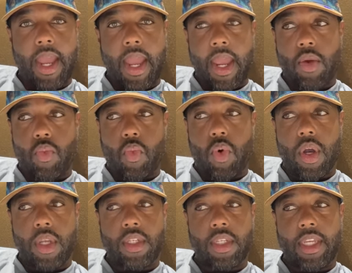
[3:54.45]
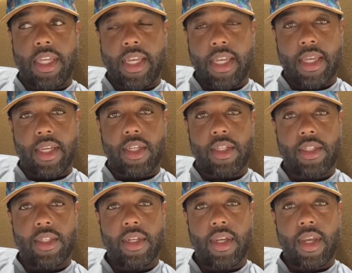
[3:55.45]
and what is
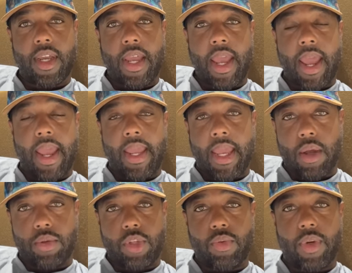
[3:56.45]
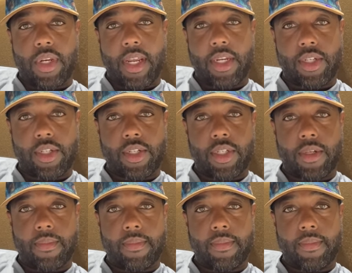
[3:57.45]
a healthy relationship?